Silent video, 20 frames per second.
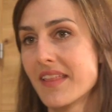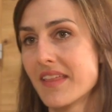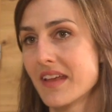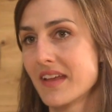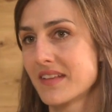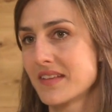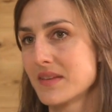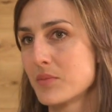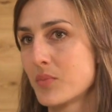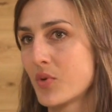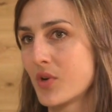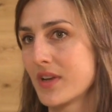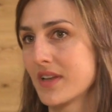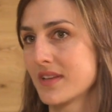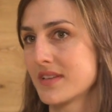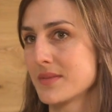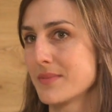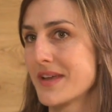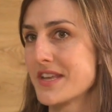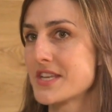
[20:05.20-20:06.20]
think it's important
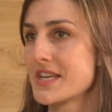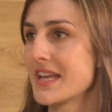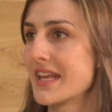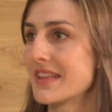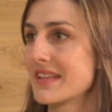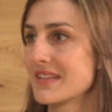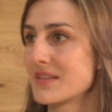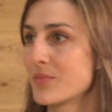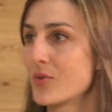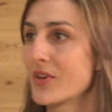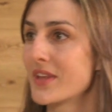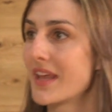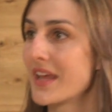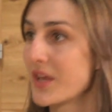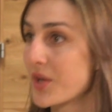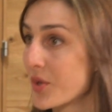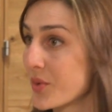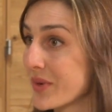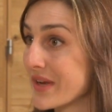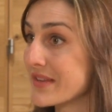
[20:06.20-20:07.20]
to mention at this point that
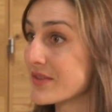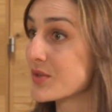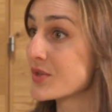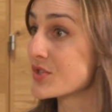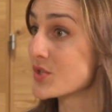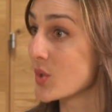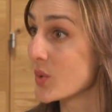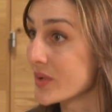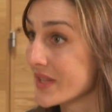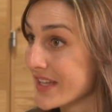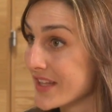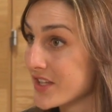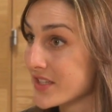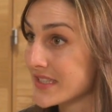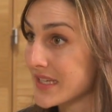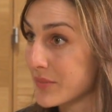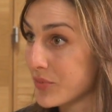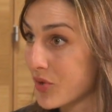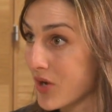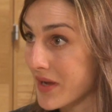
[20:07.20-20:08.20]
your research only looked
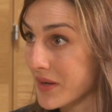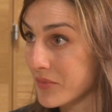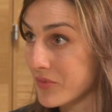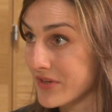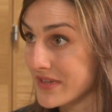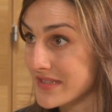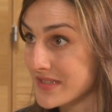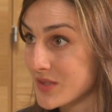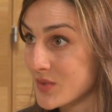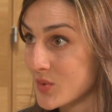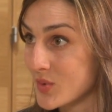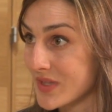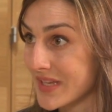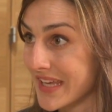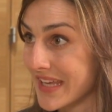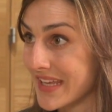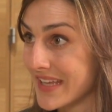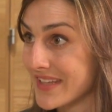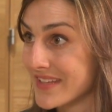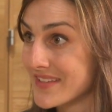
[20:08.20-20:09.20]
at primary school
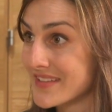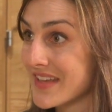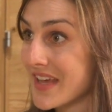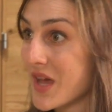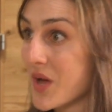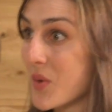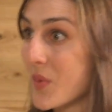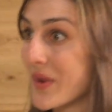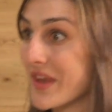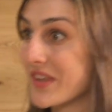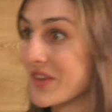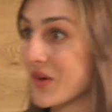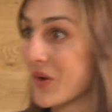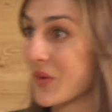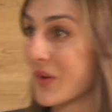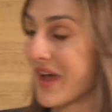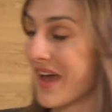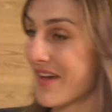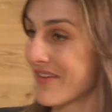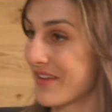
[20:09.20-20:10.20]
kids. We
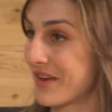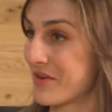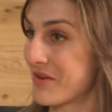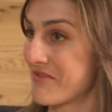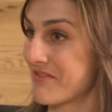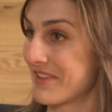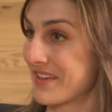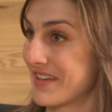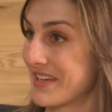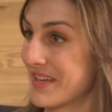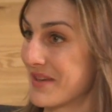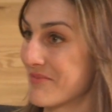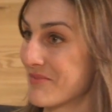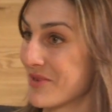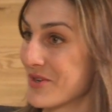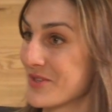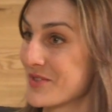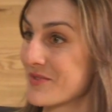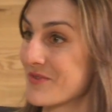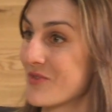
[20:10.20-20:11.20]
don't have equivalent
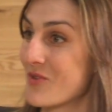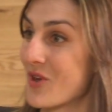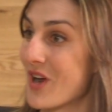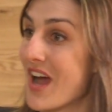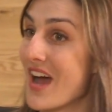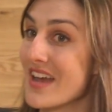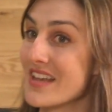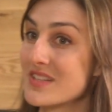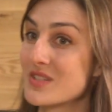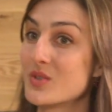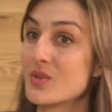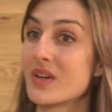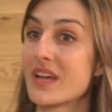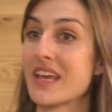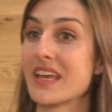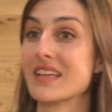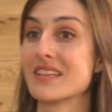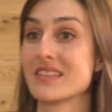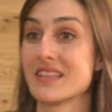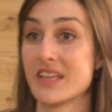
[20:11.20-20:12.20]
numbers for high school
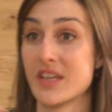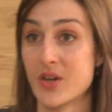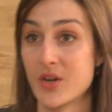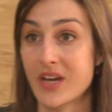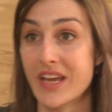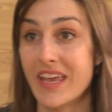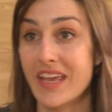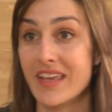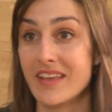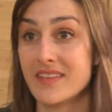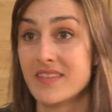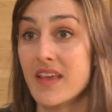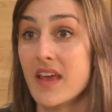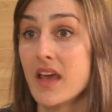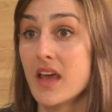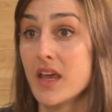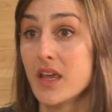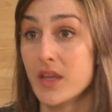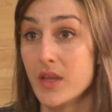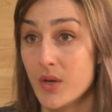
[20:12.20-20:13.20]
kids. In your case,
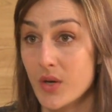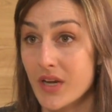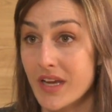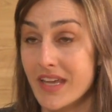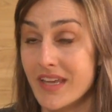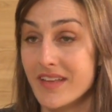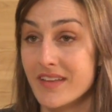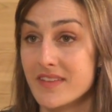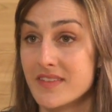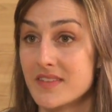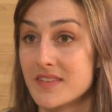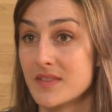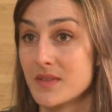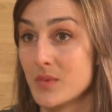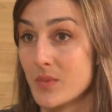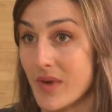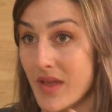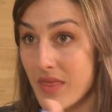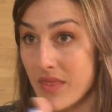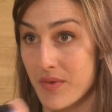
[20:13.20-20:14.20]
your kids
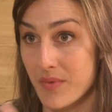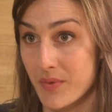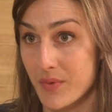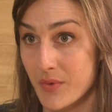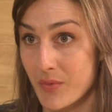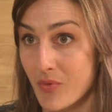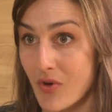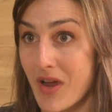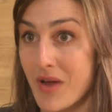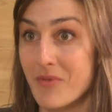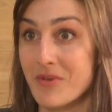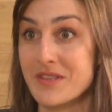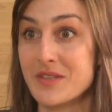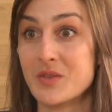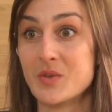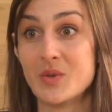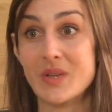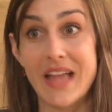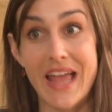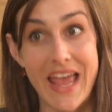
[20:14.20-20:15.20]
went through primary
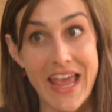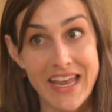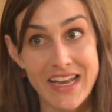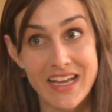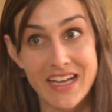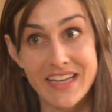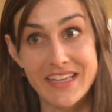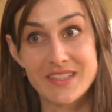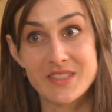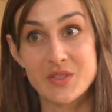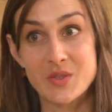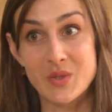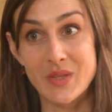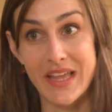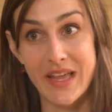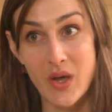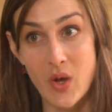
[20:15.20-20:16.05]
school and high school at